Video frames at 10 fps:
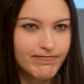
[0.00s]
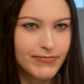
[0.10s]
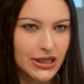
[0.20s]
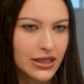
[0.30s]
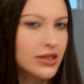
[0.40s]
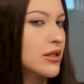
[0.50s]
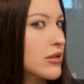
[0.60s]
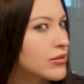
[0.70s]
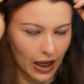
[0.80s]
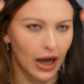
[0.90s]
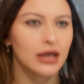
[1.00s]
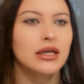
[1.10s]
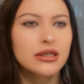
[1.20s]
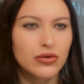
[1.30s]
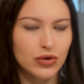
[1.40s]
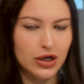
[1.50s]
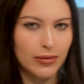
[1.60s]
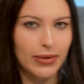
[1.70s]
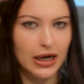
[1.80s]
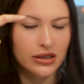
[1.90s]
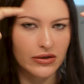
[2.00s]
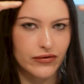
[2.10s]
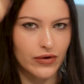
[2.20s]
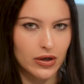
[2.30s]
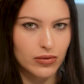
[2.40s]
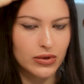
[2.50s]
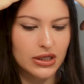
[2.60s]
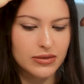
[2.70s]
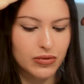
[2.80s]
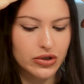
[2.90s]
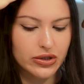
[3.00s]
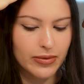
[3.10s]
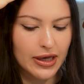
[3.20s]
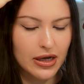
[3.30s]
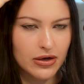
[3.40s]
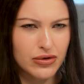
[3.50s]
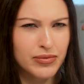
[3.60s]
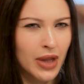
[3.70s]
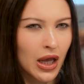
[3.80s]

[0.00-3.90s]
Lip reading: But I like to work a back to front with this portion of my hair.